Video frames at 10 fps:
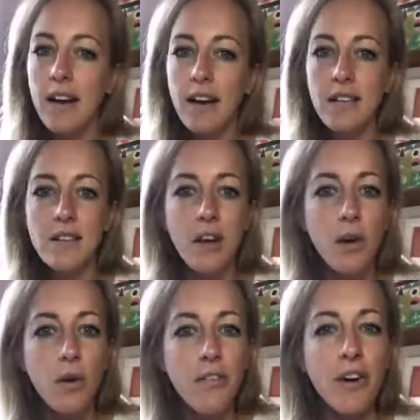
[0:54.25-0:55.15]
And
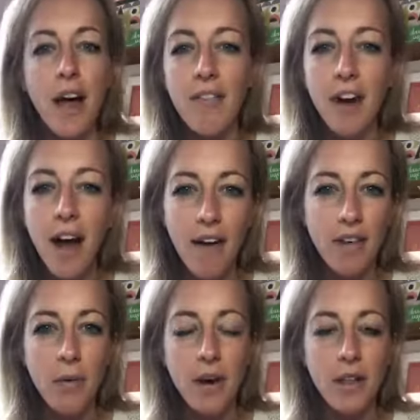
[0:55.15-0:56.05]
so, if you're ever
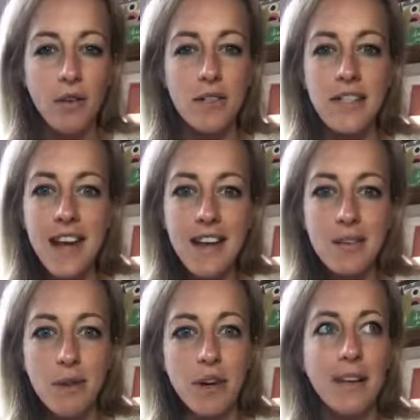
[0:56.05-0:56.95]
having one of those days
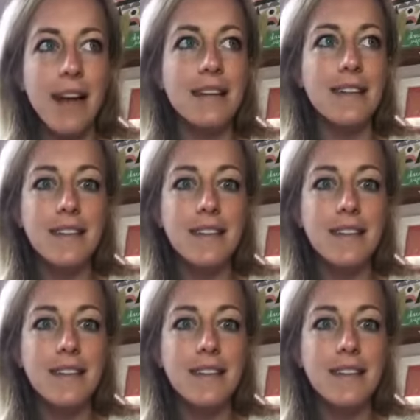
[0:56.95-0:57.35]
where you're like,